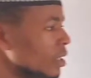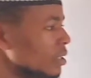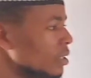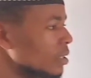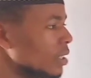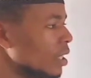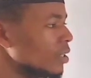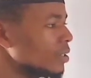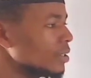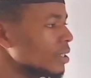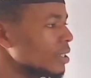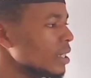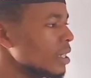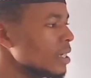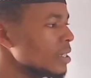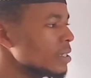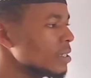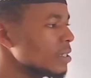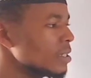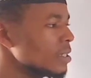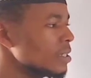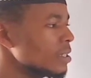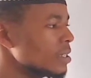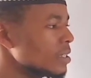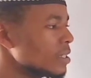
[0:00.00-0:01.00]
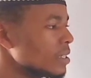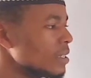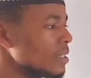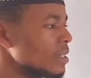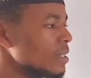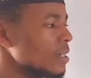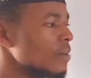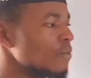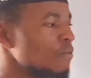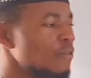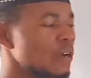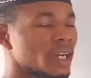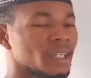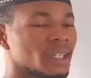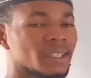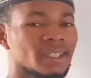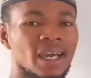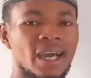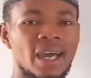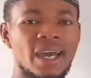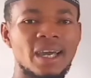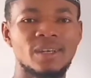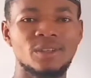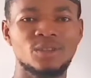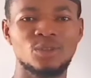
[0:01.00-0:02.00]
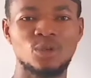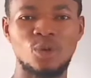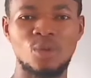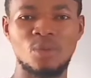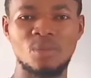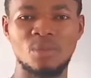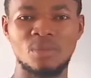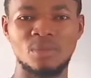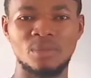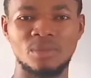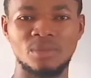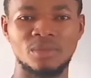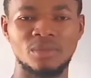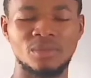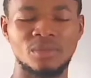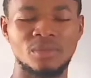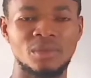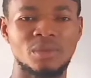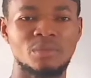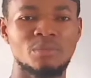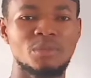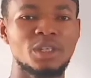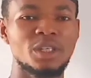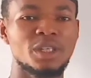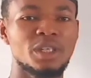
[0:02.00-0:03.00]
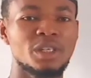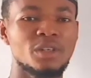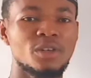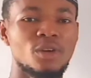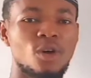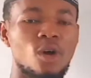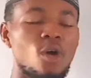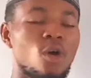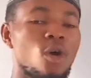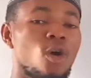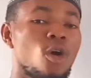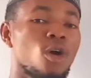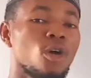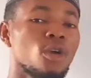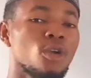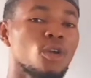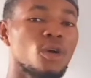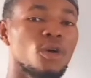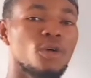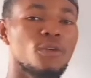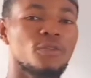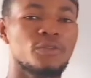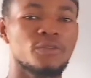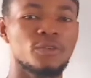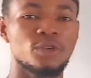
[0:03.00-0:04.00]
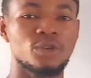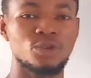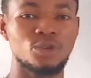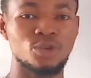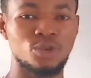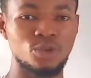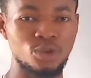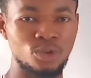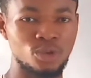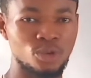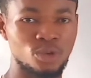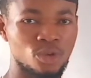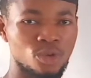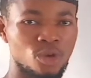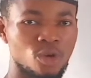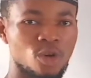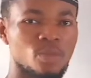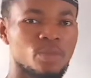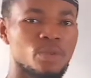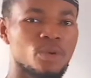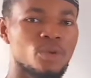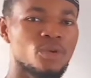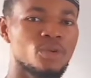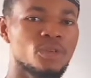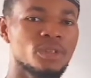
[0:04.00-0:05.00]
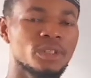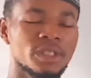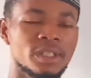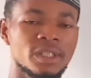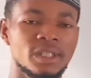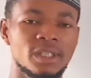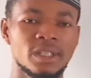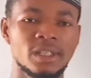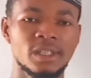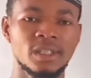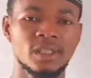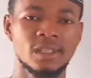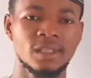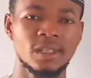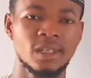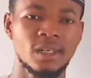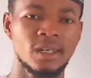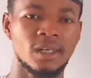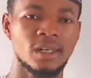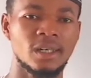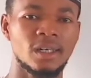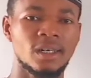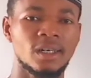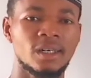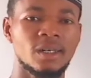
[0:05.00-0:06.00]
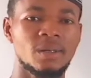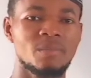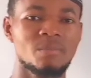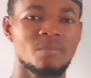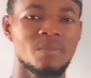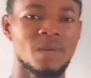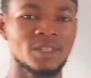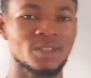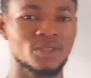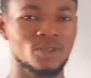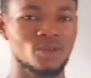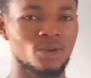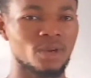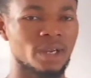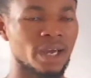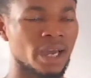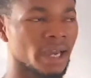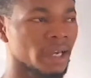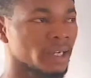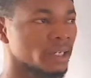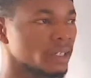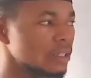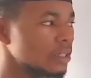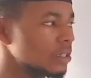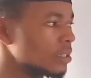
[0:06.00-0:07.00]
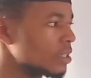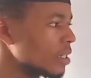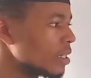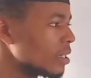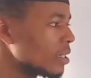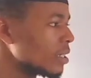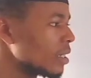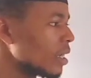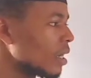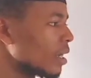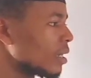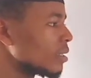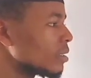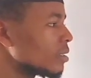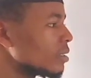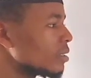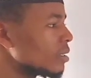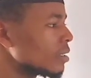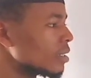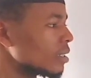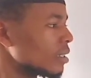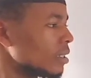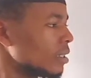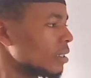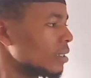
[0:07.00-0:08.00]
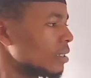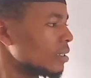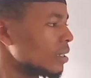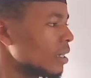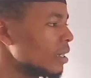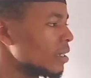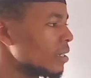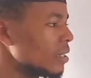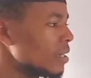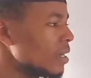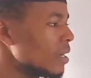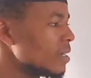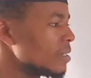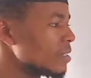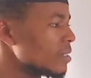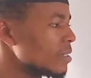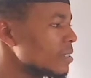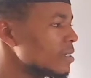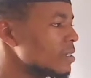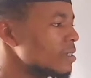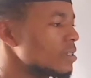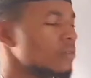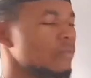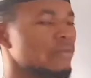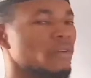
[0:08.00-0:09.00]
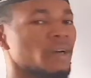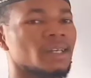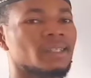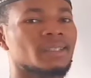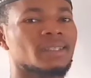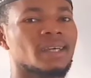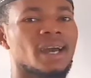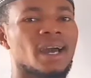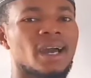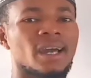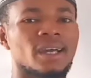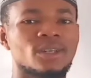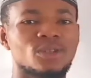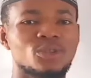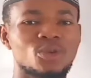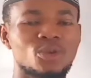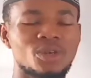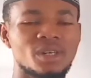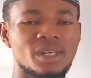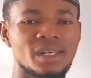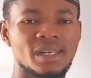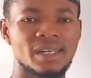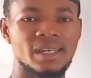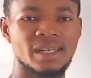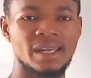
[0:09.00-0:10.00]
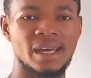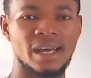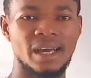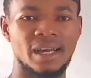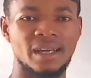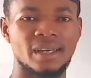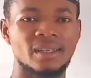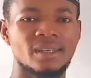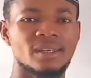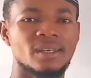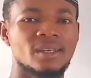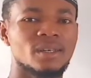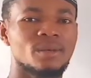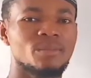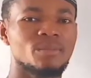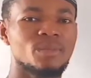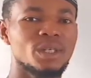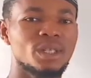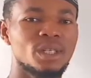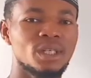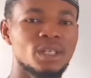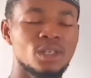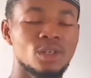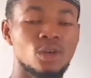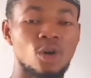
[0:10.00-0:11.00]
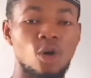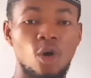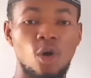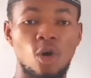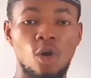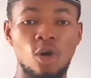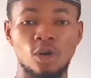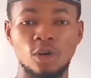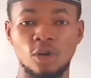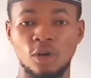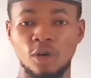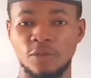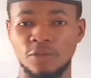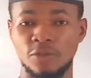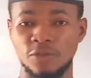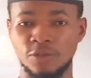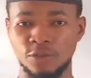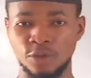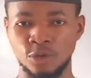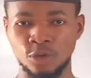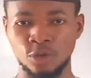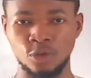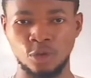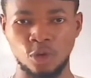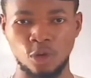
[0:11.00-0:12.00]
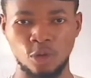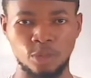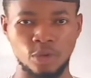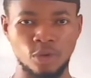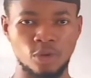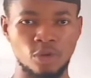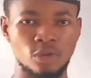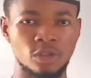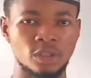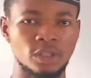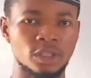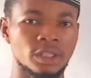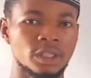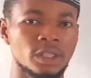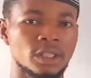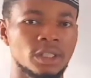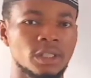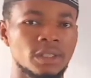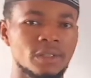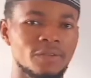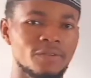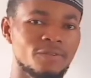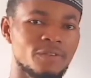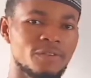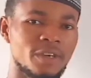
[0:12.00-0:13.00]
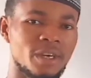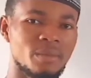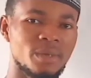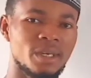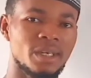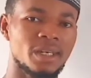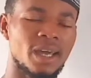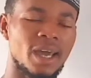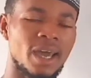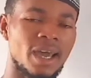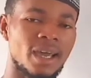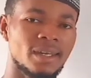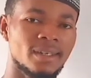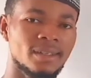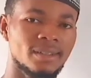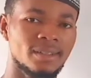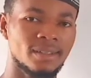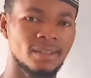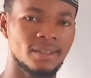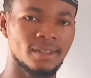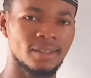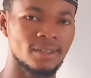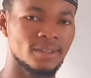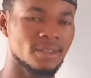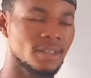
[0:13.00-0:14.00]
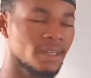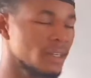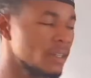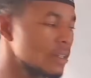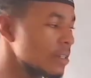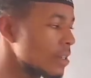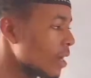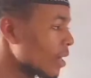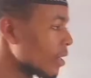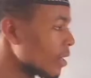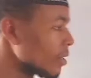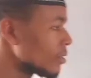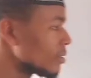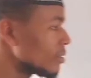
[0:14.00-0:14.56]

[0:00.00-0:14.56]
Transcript: Now the next is fatahtum, meaning all of you opened in masculine gender. Then the next is fatahtunna, meaning all of you opened in feminine gender.